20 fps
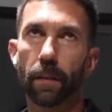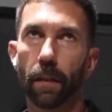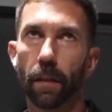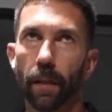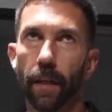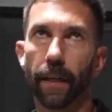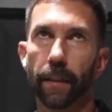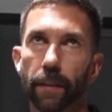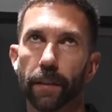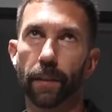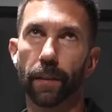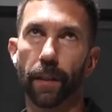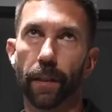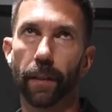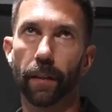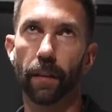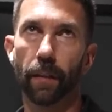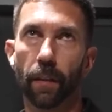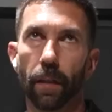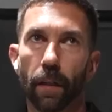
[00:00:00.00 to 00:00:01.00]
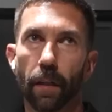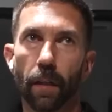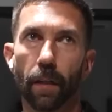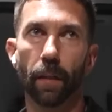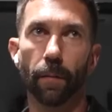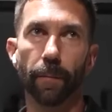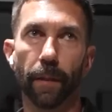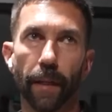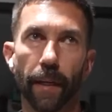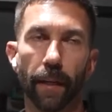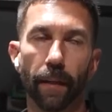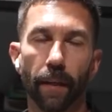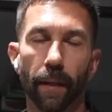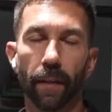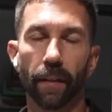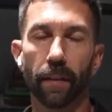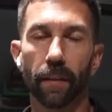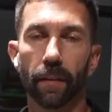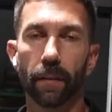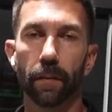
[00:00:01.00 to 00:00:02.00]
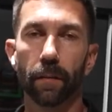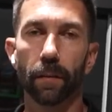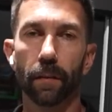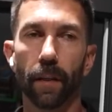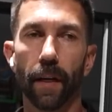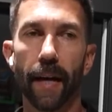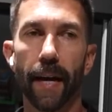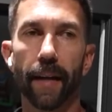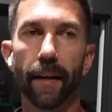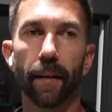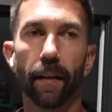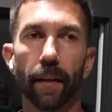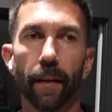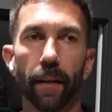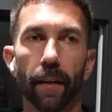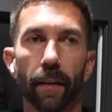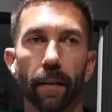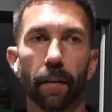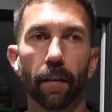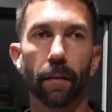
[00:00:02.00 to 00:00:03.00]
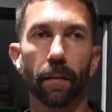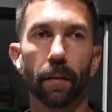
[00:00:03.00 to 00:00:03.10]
Now it's called X-Street. Yeah, they added it.